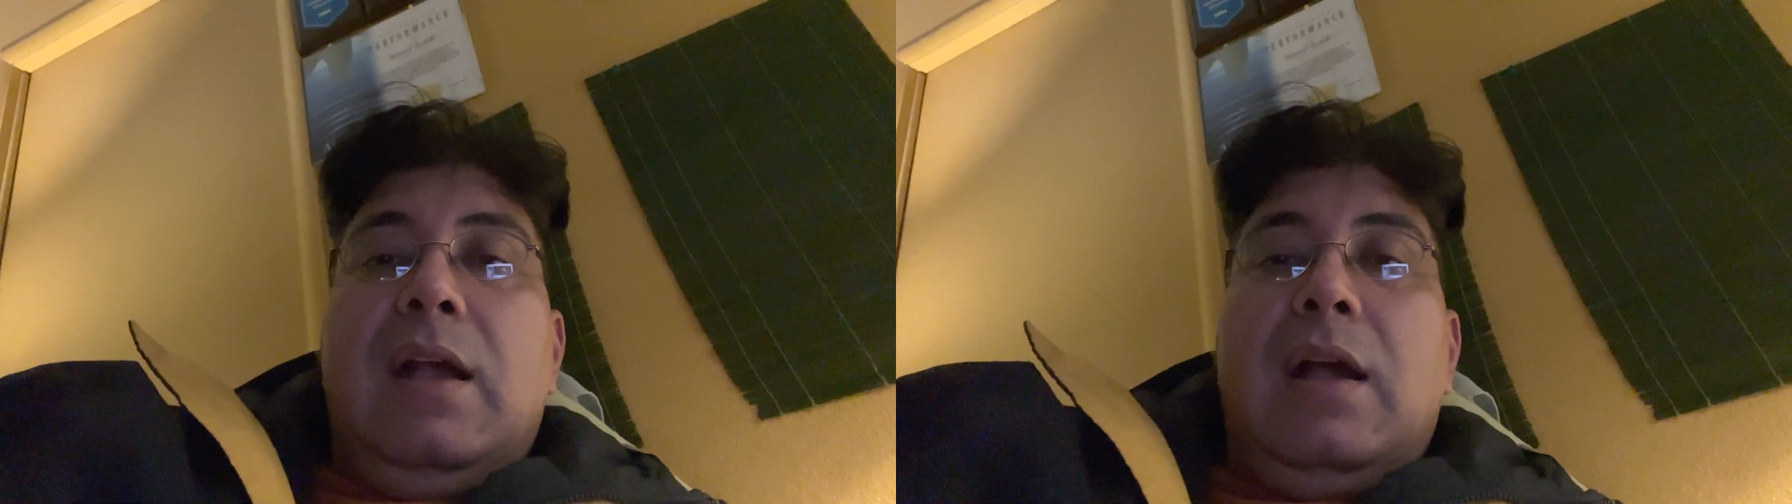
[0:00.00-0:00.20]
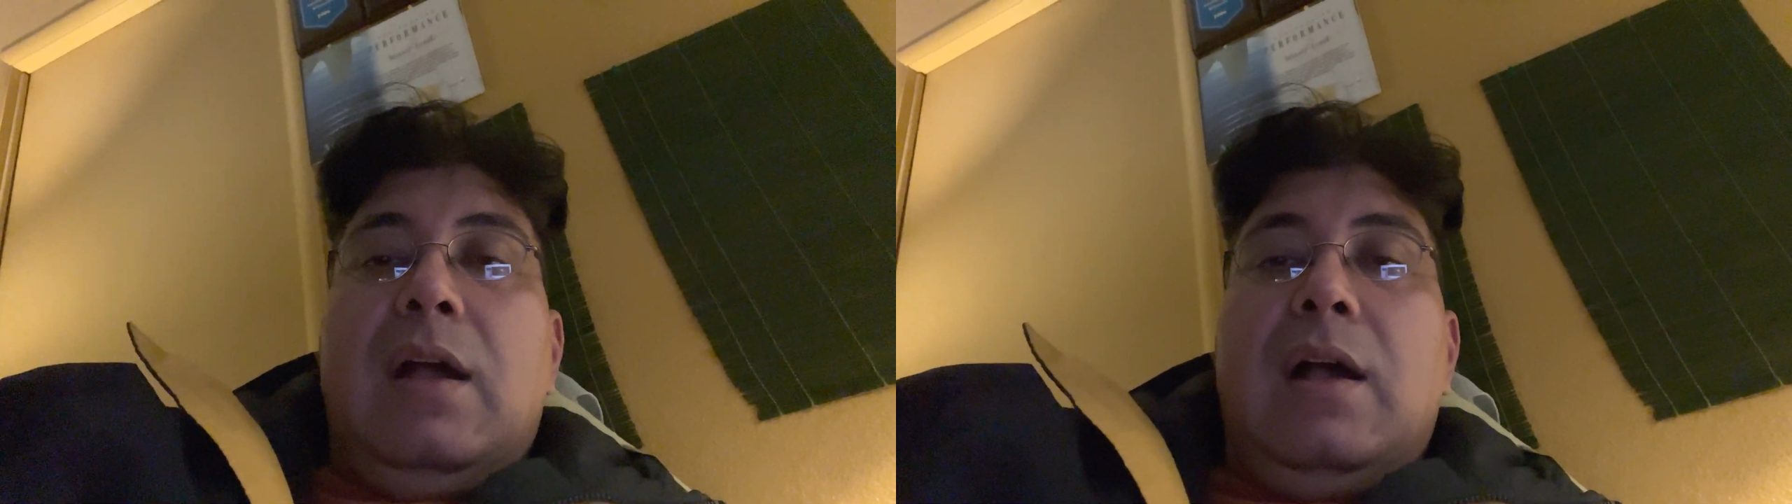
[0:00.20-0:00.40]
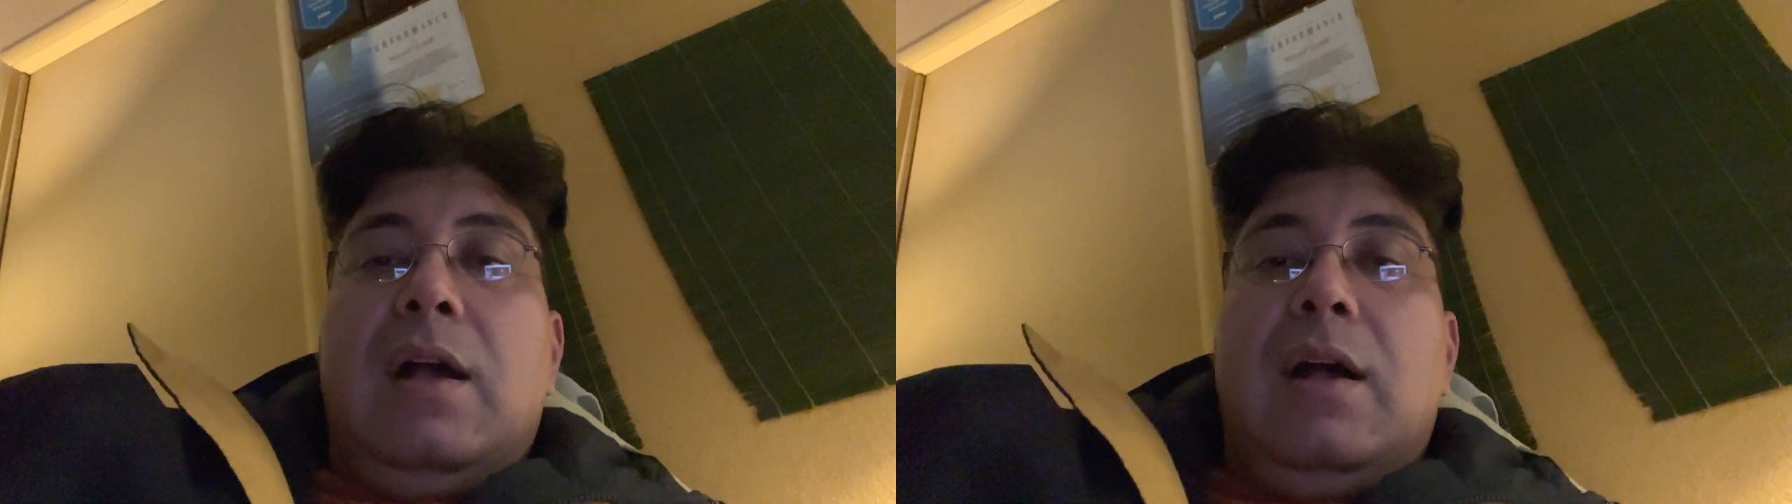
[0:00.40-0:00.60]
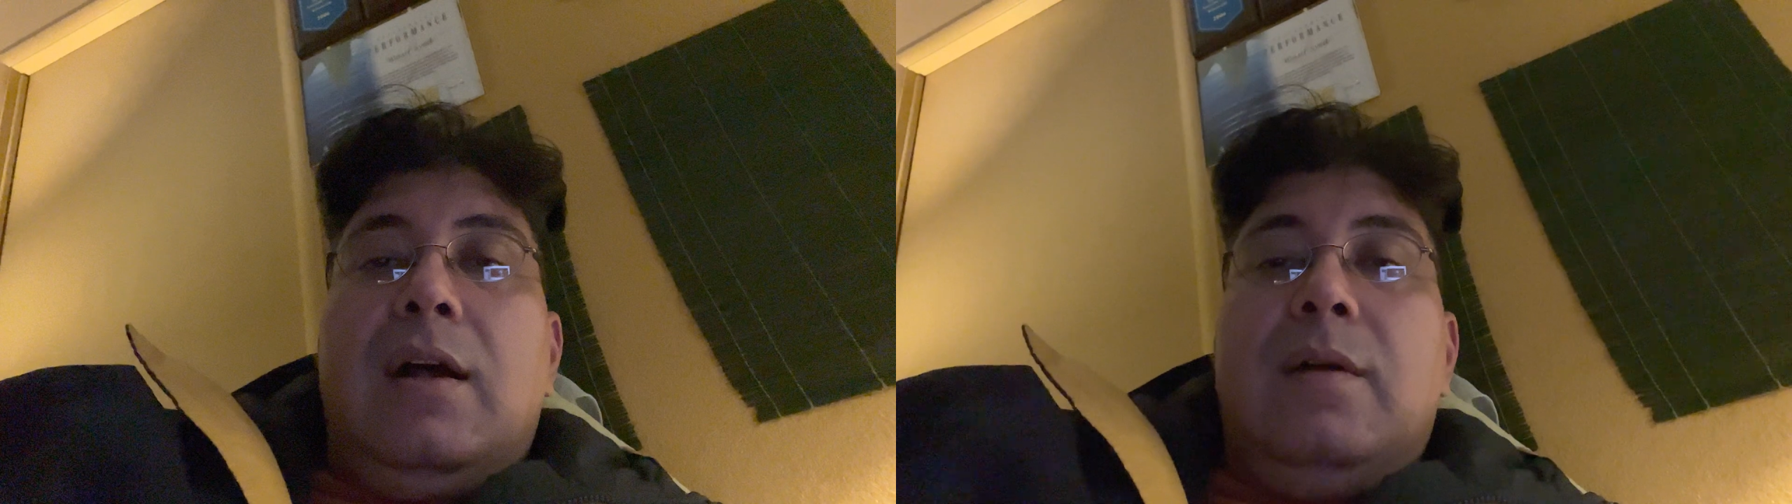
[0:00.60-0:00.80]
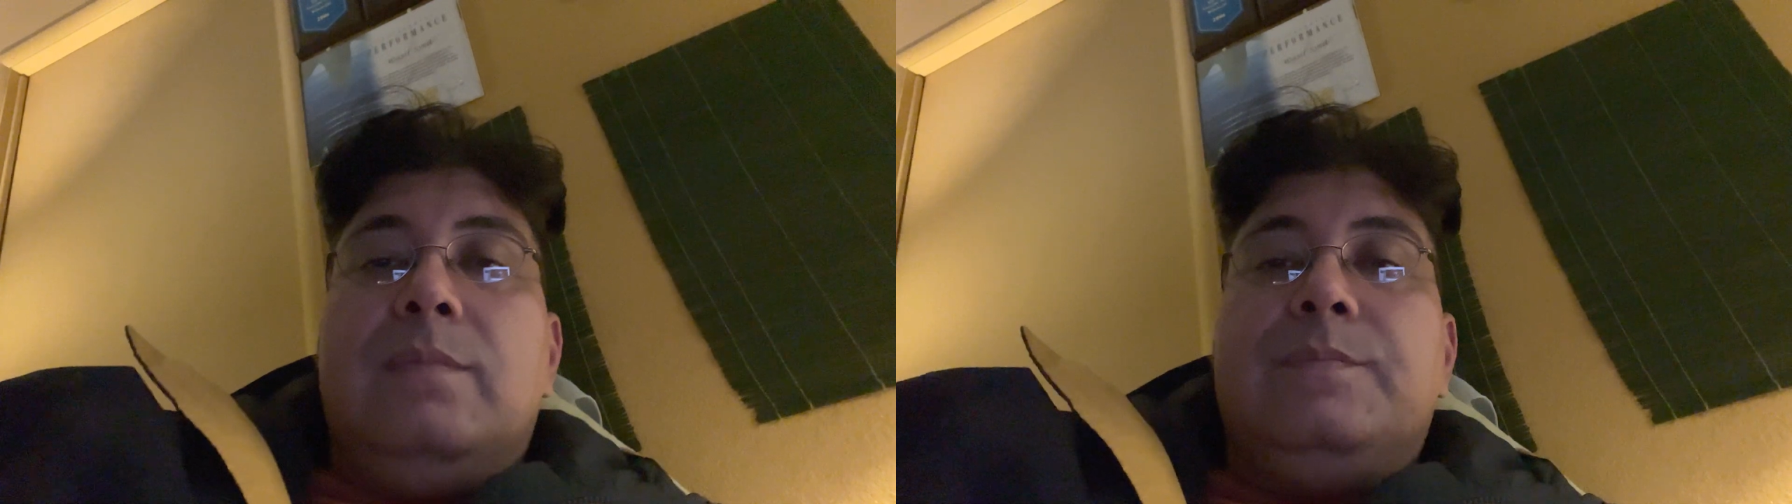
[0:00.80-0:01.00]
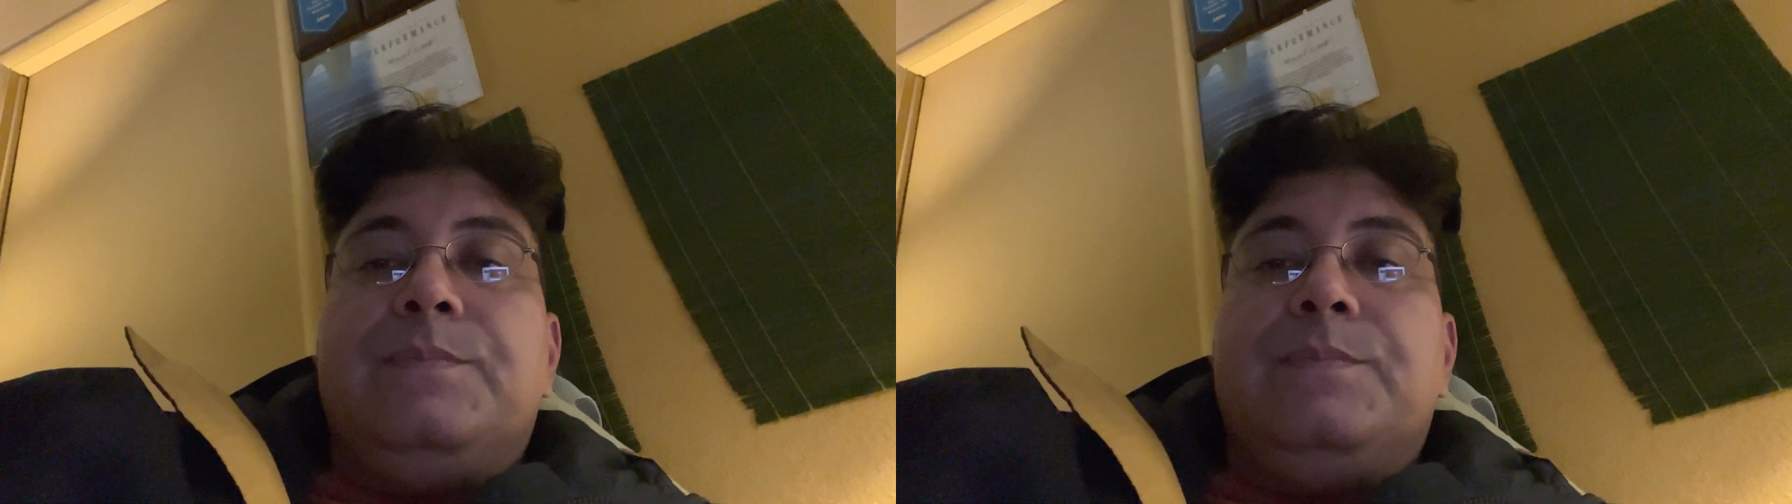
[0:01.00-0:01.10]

um,